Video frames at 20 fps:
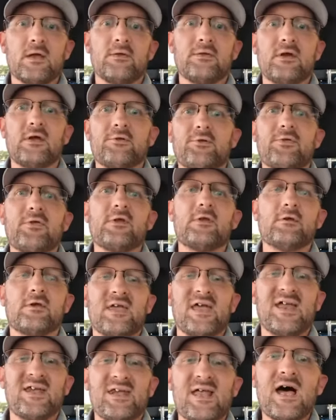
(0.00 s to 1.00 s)
The other thing you
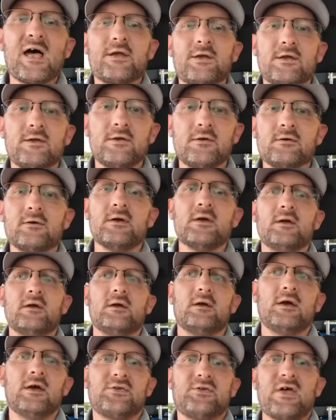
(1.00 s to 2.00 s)
cannot do
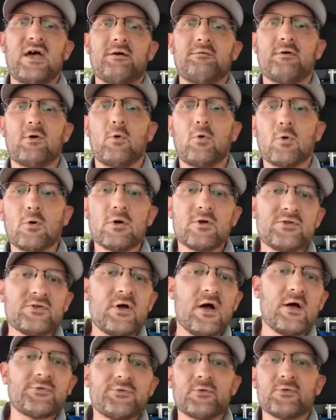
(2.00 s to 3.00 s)
is have a
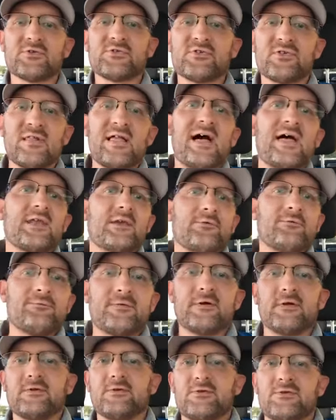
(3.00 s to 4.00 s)
horizontal slatted
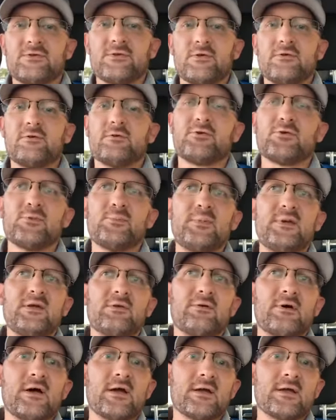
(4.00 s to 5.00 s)
fence. So this would be
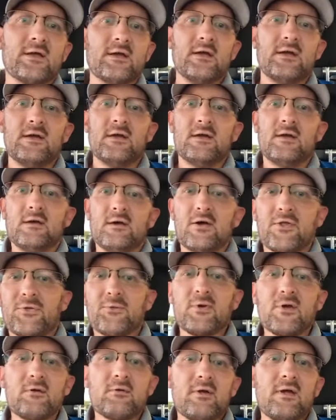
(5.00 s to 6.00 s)
like a
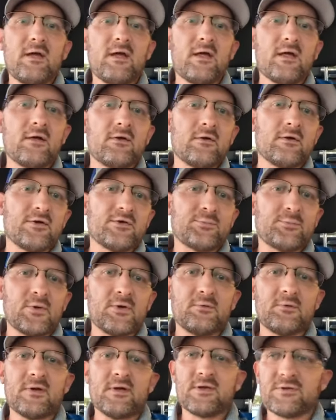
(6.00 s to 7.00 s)
3-rail or a
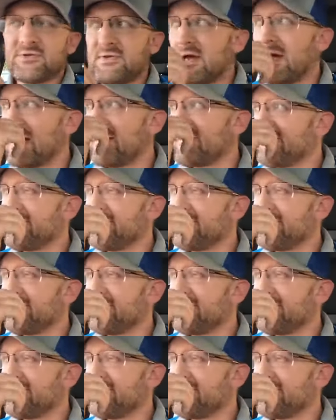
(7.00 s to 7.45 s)
split rail style